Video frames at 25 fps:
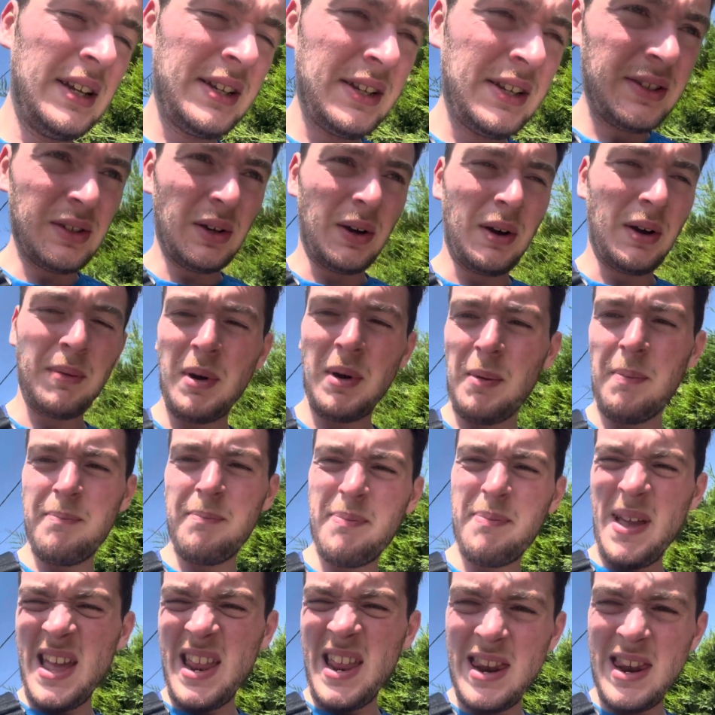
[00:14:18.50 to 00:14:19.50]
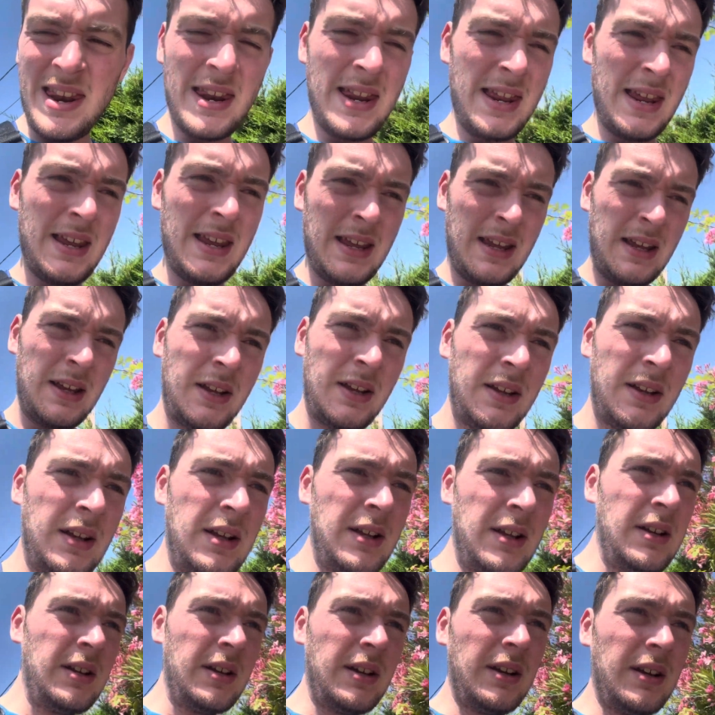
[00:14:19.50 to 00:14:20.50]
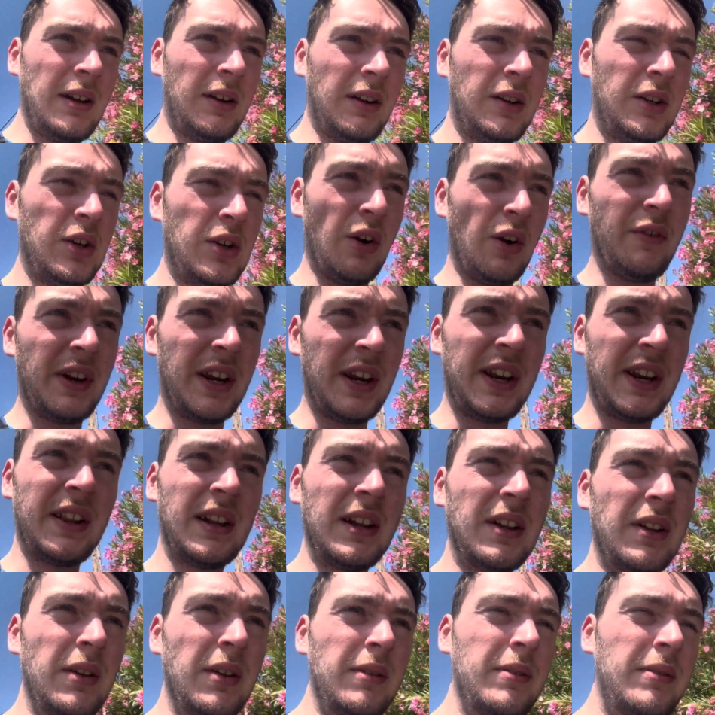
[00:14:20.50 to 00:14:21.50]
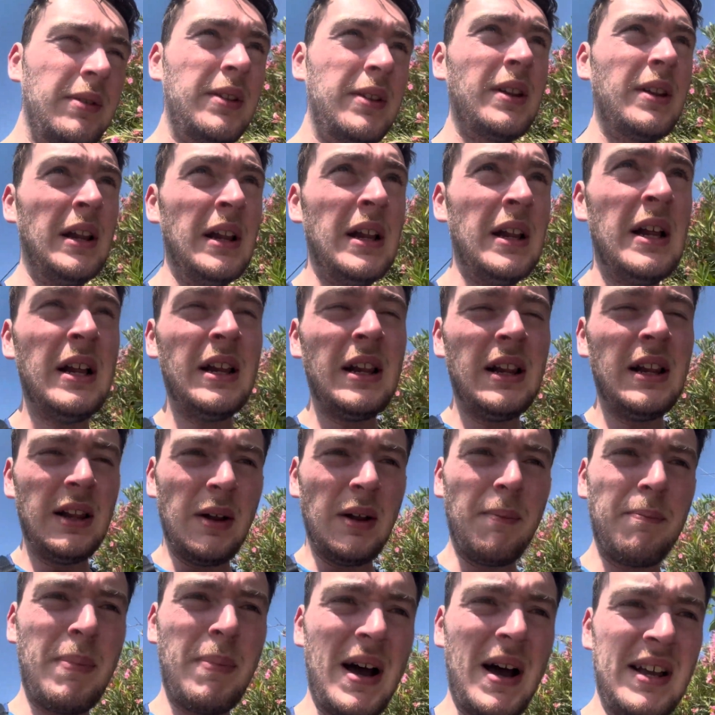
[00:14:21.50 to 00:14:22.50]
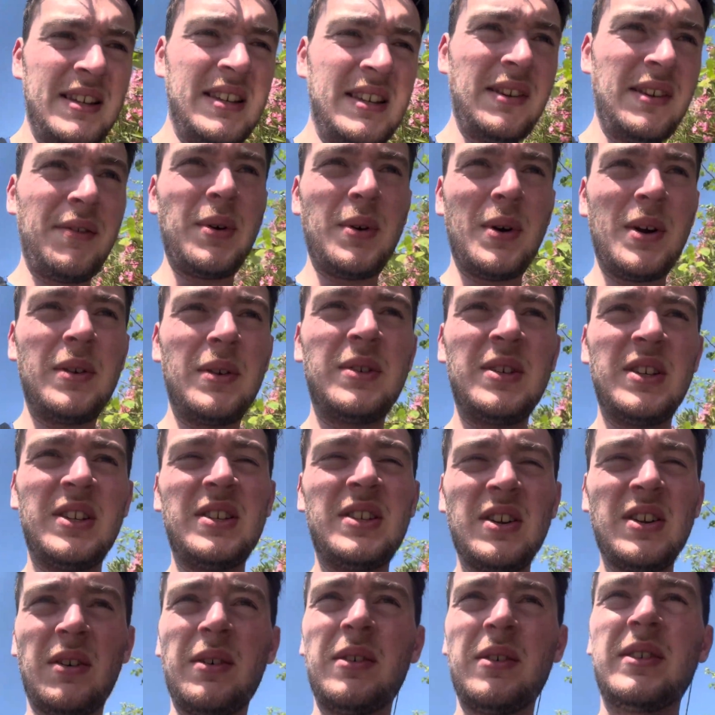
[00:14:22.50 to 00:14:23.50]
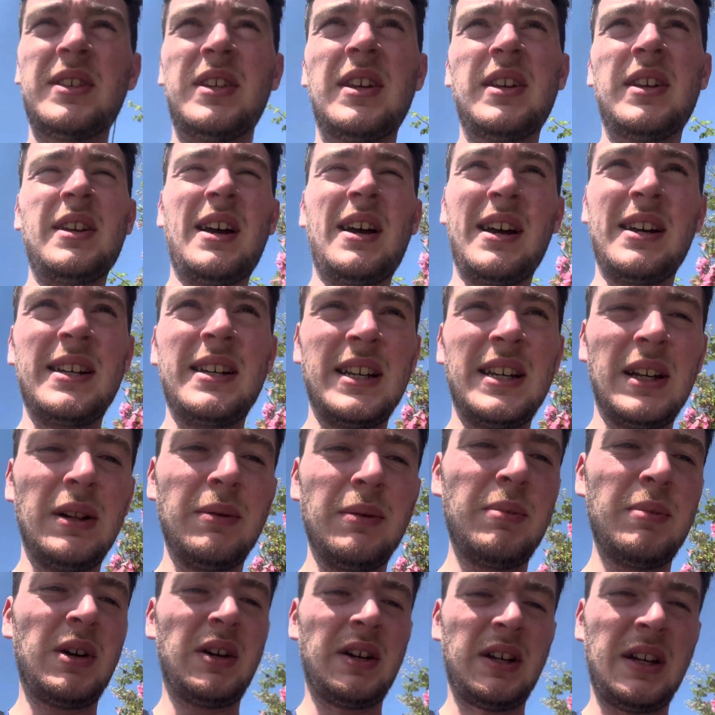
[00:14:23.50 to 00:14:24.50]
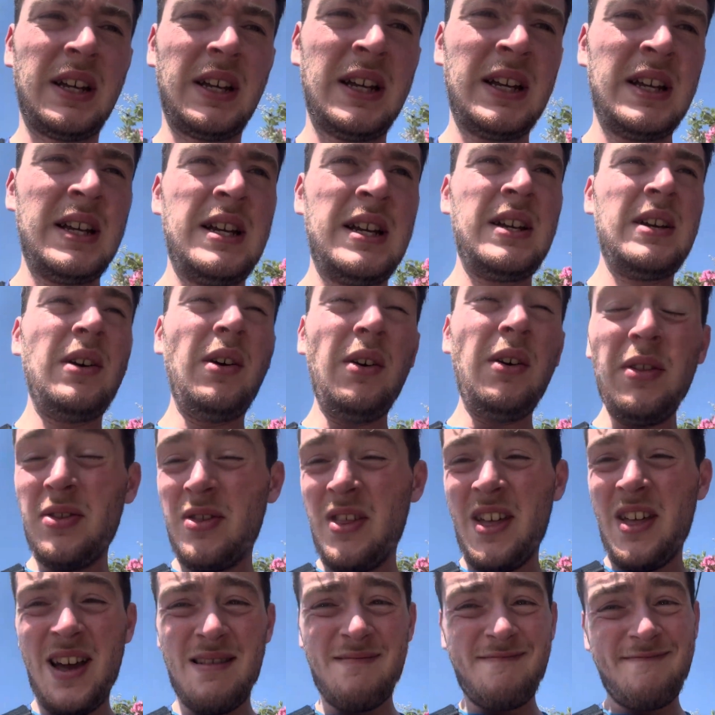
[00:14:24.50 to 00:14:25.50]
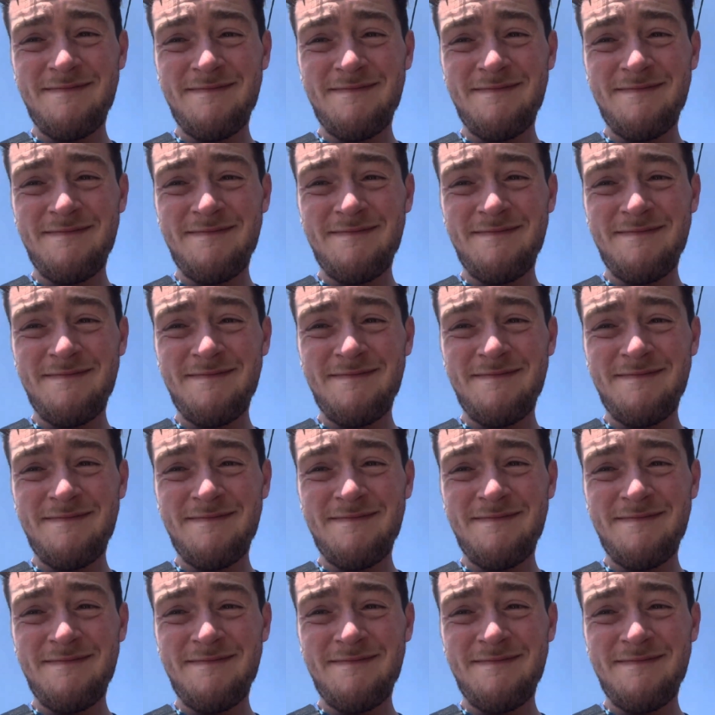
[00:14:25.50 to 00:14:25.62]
So I'm all bitten, covered in little bites everywhere, which is not ideal, but other than that,